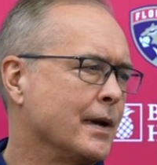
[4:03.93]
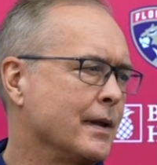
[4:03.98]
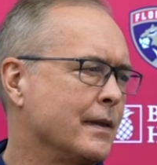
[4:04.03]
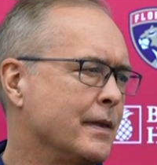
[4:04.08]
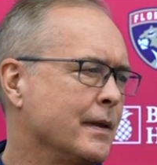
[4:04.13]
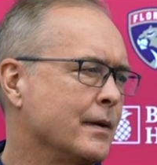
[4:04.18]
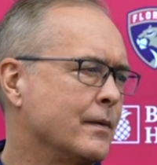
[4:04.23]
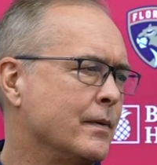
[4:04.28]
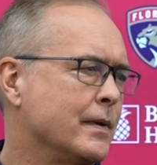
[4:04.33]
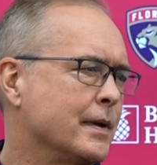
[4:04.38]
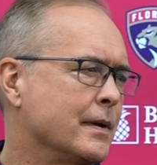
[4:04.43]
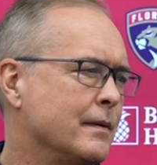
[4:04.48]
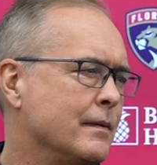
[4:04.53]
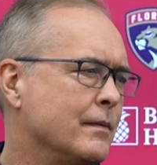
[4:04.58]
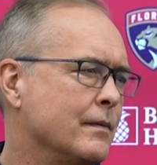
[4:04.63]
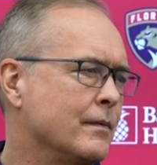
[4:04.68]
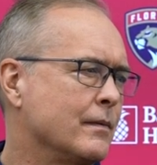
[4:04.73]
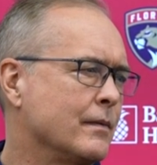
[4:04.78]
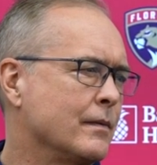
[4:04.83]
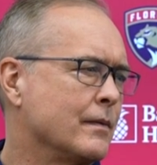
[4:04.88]
I think we had
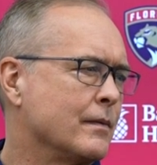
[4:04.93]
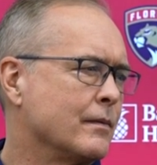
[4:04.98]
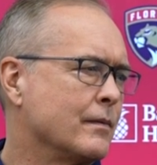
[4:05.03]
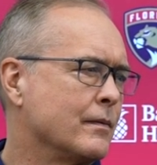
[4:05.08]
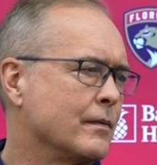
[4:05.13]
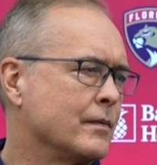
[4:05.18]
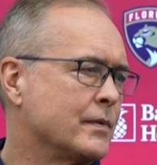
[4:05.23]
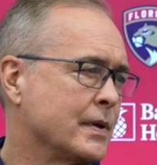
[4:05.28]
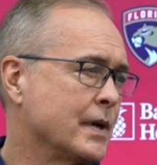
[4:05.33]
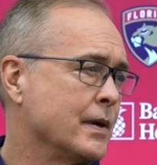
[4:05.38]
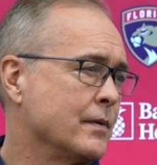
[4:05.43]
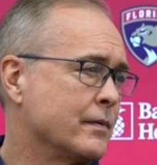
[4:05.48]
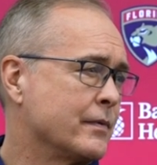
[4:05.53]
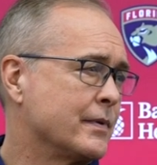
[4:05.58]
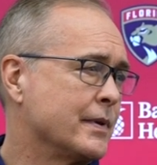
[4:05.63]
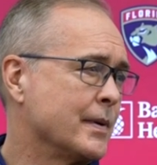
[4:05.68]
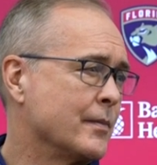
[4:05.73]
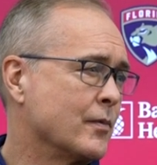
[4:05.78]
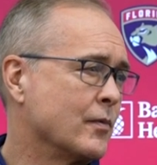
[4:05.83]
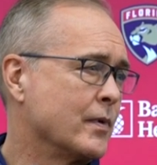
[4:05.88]
tied with
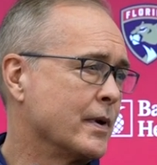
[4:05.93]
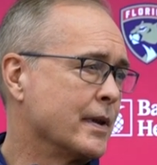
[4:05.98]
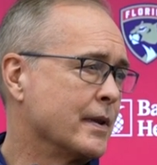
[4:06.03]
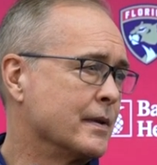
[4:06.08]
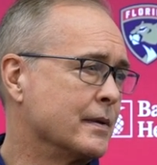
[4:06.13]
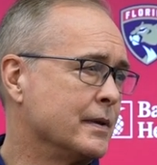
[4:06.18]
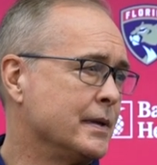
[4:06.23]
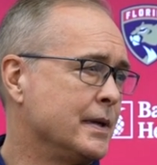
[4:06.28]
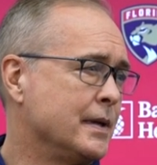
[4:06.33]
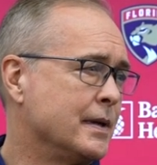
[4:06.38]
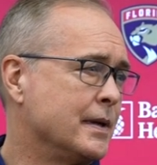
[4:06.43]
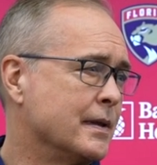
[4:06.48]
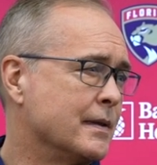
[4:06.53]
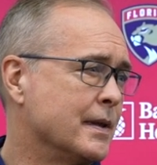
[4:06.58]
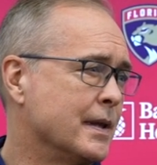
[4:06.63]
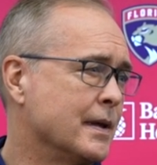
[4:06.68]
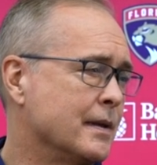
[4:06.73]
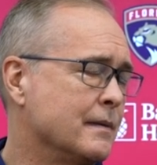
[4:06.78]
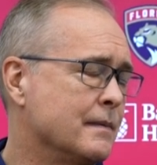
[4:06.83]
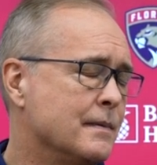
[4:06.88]
number one in the league.
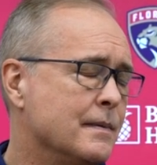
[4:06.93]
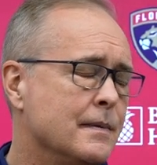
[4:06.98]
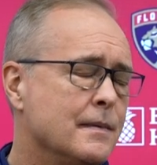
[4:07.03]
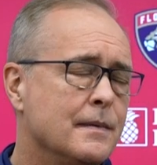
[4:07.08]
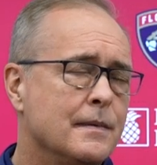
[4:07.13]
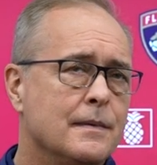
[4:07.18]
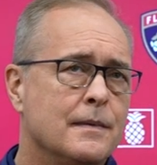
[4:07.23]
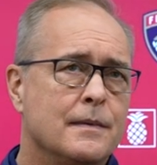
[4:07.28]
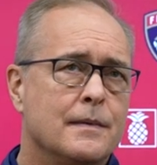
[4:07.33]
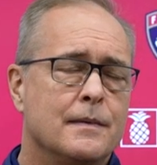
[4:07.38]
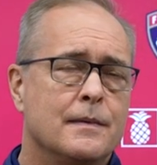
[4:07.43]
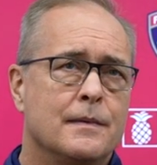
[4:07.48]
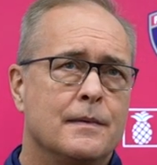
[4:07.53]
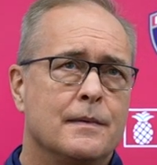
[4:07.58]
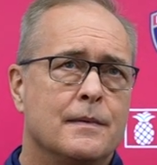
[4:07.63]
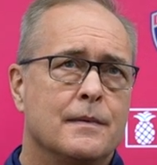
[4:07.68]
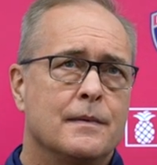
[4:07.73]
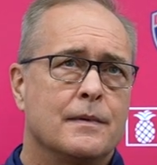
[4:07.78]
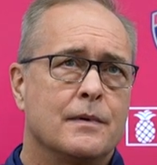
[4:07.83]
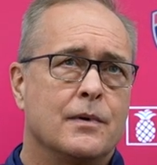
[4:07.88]
And then
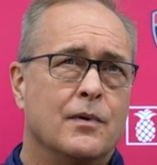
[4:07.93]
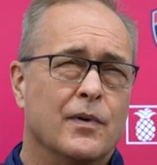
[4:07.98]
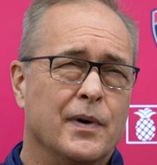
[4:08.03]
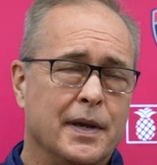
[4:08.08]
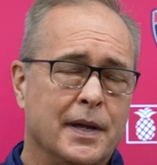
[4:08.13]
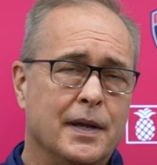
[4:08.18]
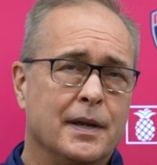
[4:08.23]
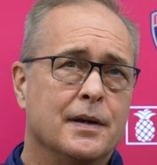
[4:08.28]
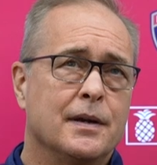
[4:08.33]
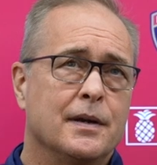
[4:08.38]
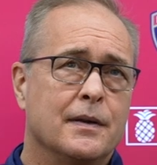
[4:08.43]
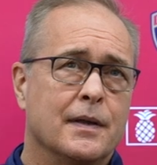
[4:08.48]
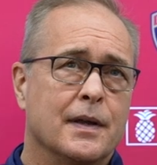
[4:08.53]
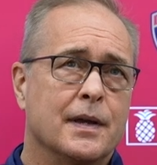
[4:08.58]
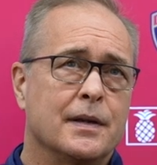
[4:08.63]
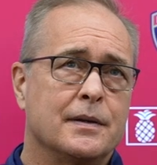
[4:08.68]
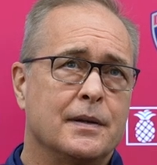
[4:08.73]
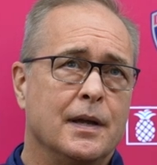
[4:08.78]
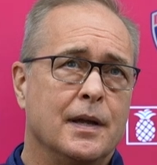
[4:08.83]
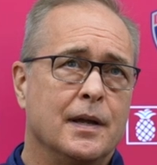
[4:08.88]
going into
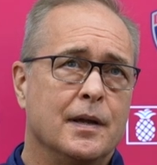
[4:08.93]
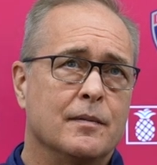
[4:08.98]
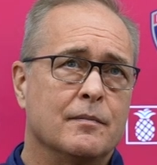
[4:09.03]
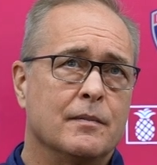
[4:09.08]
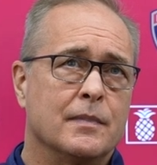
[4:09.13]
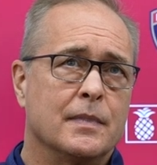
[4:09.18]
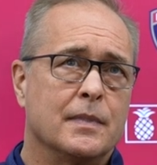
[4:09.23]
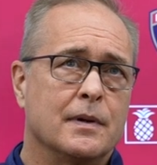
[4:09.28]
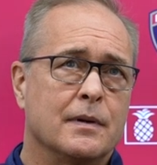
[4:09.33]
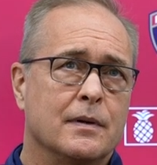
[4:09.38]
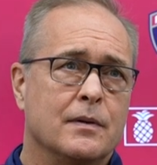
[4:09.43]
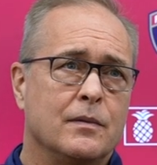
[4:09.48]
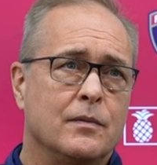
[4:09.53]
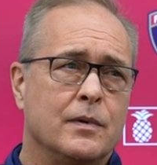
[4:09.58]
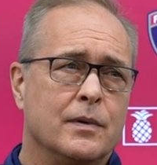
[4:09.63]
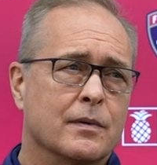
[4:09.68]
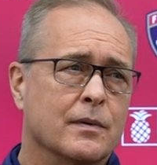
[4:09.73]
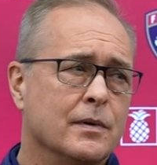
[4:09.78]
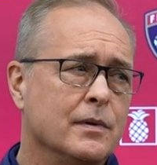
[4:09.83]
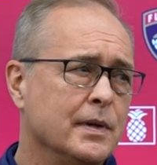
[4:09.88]
that game,
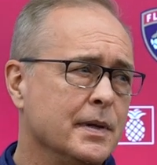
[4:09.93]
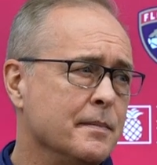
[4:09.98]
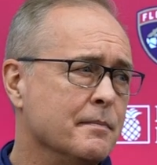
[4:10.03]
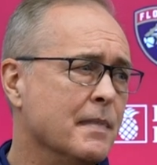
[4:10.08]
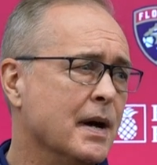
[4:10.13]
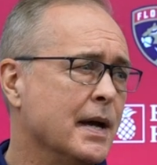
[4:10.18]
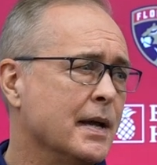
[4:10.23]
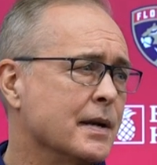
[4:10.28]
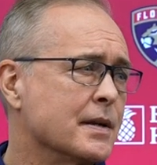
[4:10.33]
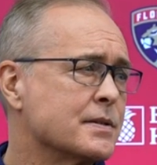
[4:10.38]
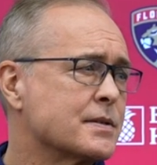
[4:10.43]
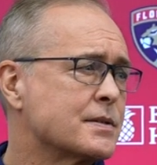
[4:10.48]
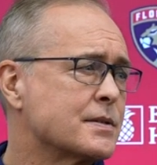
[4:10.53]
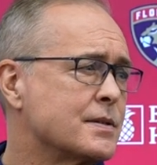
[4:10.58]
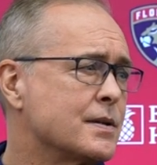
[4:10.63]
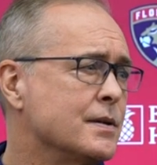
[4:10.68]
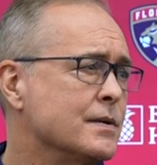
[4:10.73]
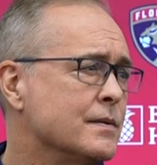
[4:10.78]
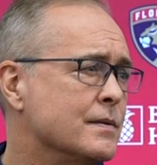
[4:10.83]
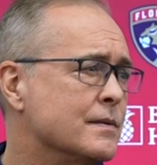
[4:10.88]
we were only minus
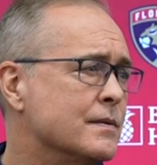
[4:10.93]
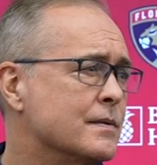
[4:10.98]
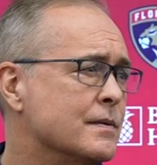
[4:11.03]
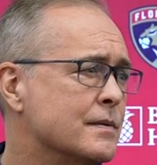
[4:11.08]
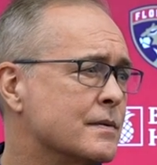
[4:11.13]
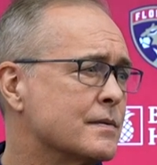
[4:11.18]
two.